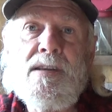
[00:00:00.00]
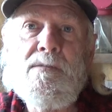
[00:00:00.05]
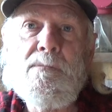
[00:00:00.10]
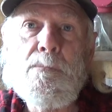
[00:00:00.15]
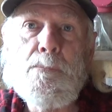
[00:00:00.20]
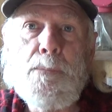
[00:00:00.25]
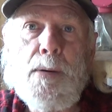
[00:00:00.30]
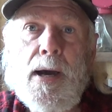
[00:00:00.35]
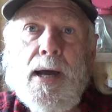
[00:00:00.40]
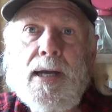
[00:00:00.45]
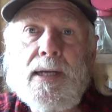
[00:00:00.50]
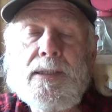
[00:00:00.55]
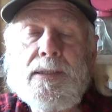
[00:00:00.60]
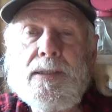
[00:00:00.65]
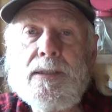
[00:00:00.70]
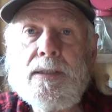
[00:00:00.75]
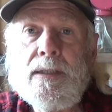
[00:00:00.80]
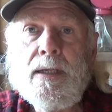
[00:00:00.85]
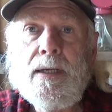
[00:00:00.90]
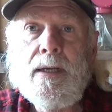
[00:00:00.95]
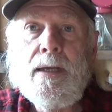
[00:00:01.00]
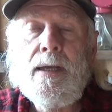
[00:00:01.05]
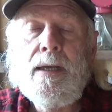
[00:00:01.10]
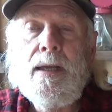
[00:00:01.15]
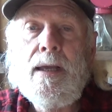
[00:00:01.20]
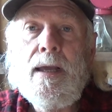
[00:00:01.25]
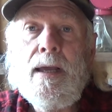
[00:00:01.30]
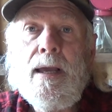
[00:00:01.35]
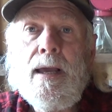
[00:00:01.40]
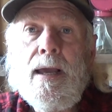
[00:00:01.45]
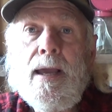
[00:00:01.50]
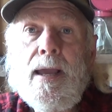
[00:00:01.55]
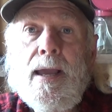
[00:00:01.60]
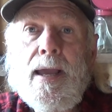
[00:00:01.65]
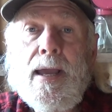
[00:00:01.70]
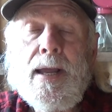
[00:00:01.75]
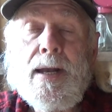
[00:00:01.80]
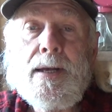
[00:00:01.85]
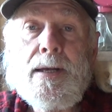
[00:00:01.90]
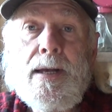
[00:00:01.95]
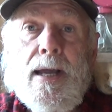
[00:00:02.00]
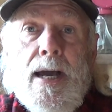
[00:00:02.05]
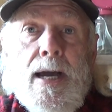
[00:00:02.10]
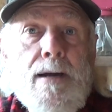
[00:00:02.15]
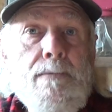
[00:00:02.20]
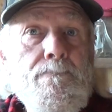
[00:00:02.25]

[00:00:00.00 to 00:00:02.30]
of buds, and